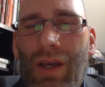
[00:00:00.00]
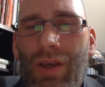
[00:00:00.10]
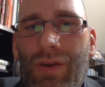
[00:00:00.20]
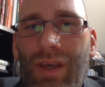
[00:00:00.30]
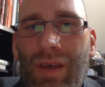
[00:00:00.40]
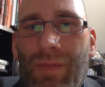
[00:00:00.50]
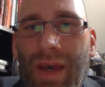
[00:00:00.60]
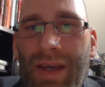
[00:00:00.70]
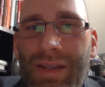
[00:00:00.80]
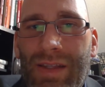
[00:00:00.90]
you can get
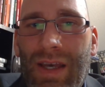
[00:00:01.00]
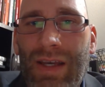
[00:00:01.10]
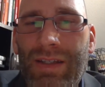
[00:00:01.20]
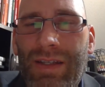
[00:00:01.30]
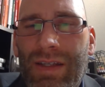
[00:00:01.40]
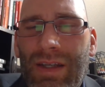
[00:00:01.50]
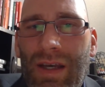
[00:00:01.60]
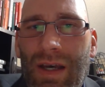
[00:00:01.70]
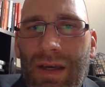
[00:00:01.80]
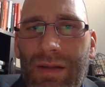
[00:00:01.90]
past that
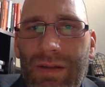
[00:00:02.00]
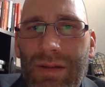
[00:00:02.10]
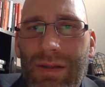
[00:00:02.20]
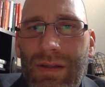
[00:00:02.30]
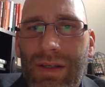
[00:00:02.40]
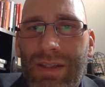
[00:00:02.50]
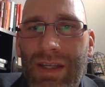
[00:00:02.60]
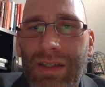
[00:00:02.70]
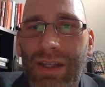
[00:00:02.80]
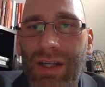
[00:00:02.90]

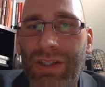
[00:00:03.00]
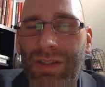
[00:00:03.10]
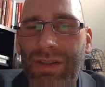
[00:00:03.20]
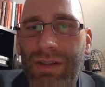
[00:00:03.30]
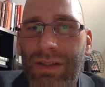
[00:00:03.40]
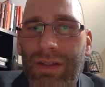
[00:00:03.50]
estate deduction.